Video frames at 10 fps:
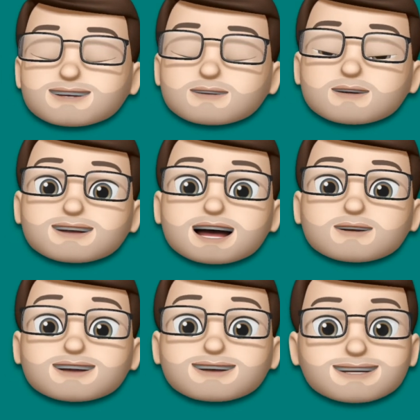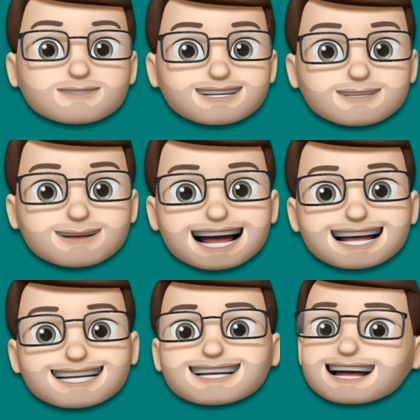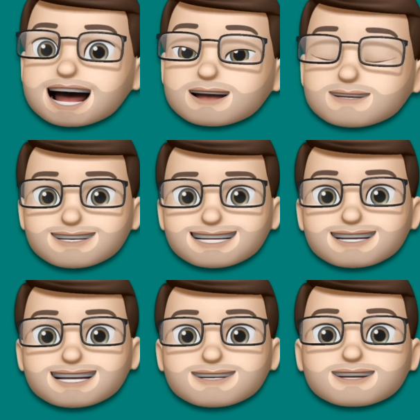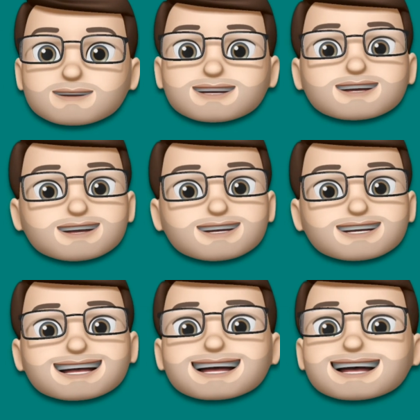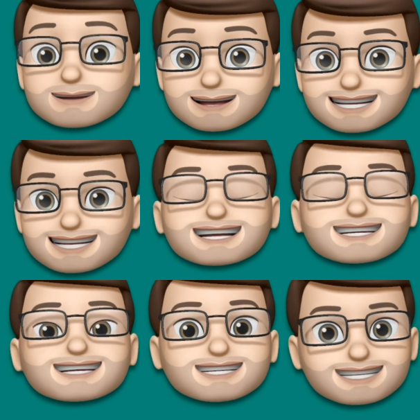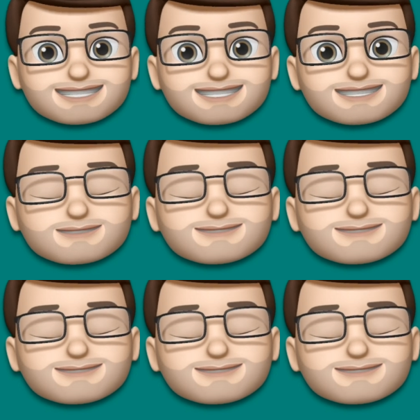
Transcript: When we go onto it and press play, hopefully you'll have something that looks a little bit like this.